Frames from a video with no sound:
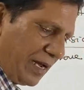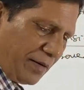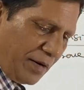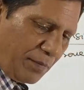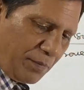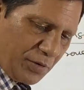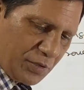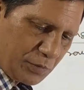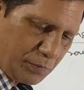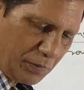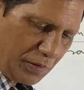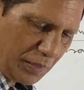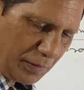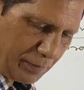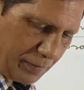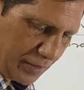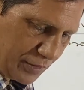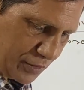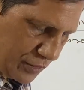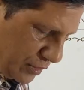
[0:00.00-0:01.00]
of
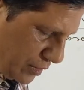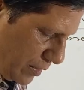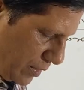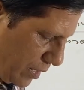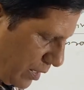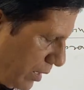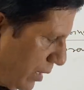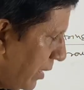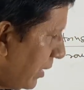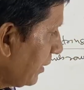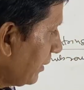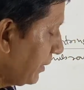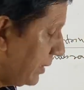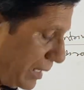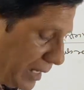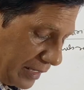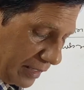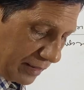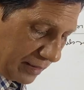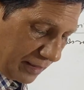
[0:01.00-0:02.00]
phospholipids,
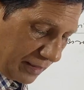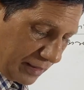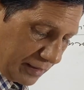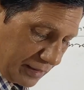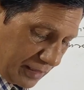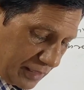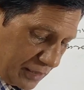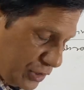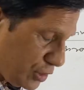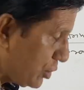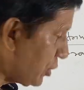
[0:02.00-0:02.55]
then these